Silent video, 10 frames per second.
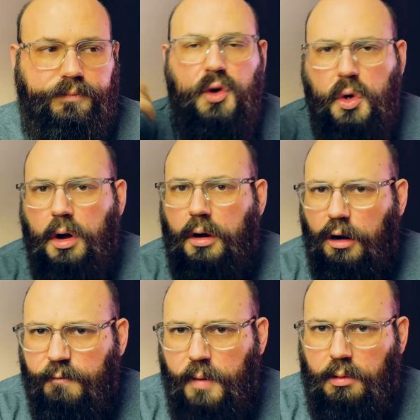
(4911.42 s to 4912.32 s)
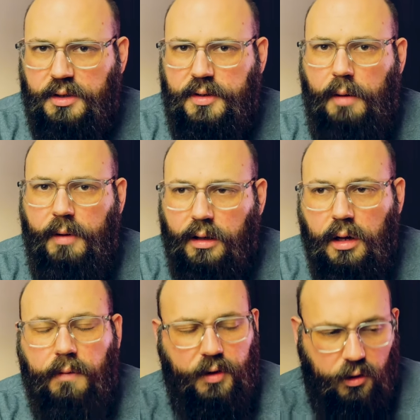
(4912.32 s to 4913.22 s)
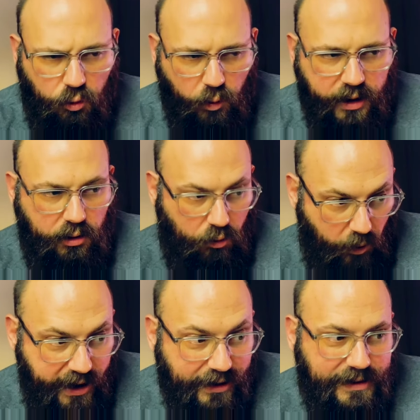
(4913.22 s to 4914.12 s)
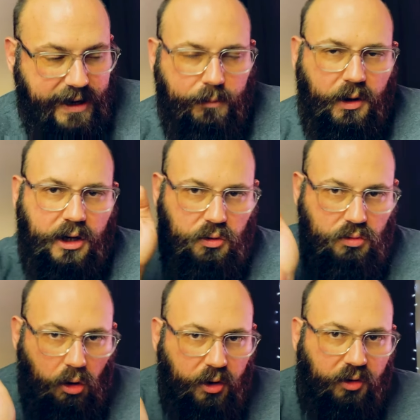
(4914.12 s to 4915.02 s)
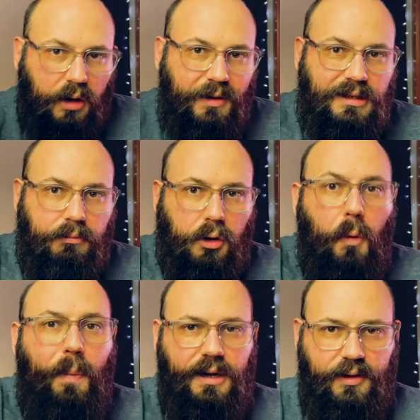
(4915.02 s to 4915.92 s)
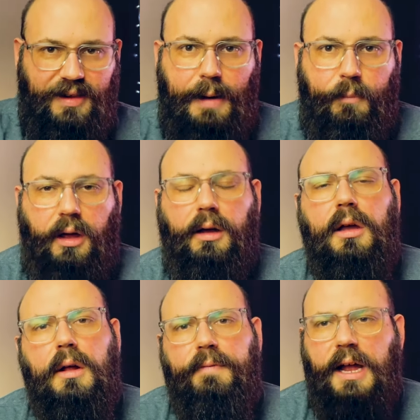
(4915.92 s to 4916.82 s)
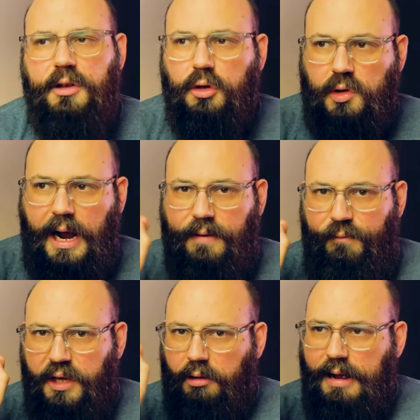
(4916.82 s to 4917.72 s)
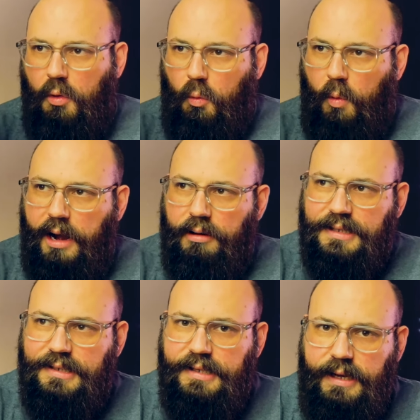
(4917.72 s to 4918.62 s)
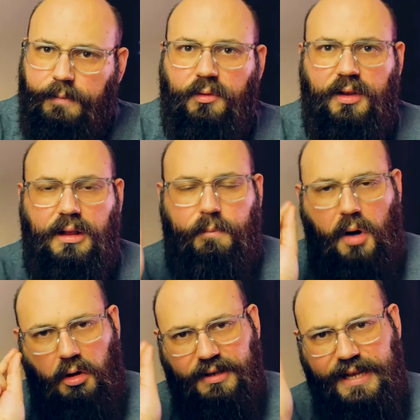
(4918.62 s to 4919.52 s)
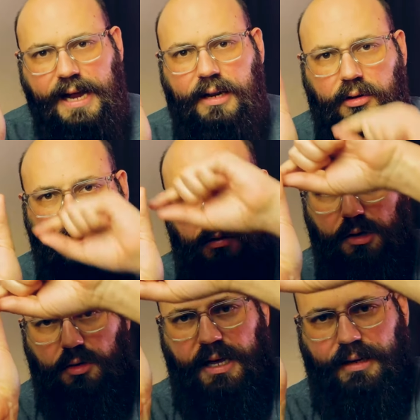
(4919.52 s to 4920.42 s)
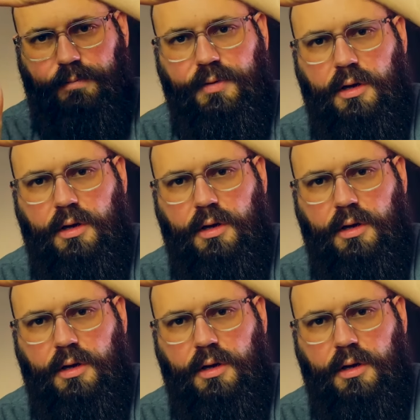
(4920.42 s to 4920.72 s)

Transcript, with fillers: If you knew a curveball was coming, you'd swing, you'd wait a second because you know there's going to be some loopiness happening. And you try to figure out where it seems that the ball is headed. You'd, you'd like,